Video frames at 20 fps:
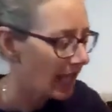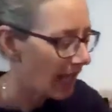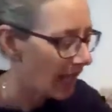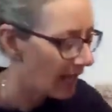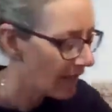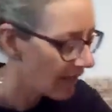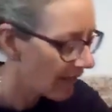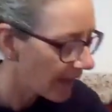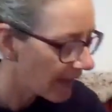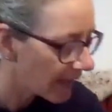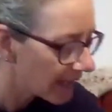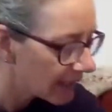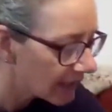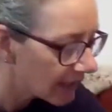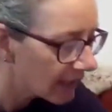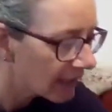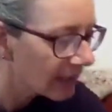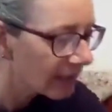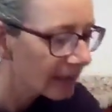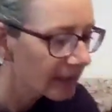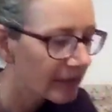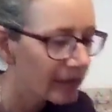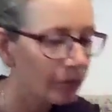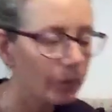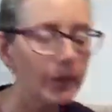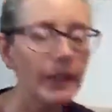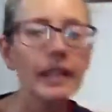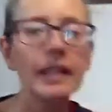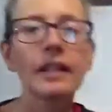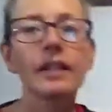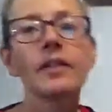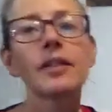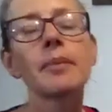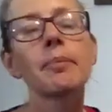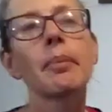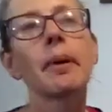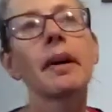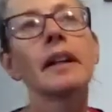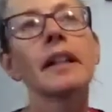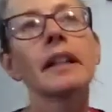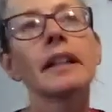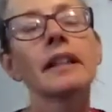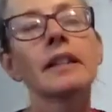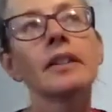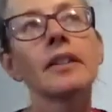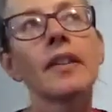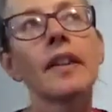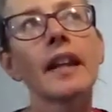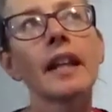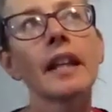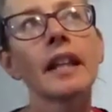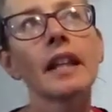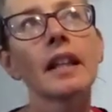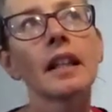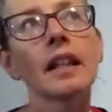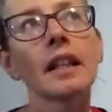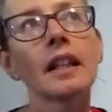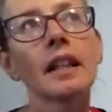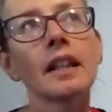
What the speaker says: And then the week goes by and you think,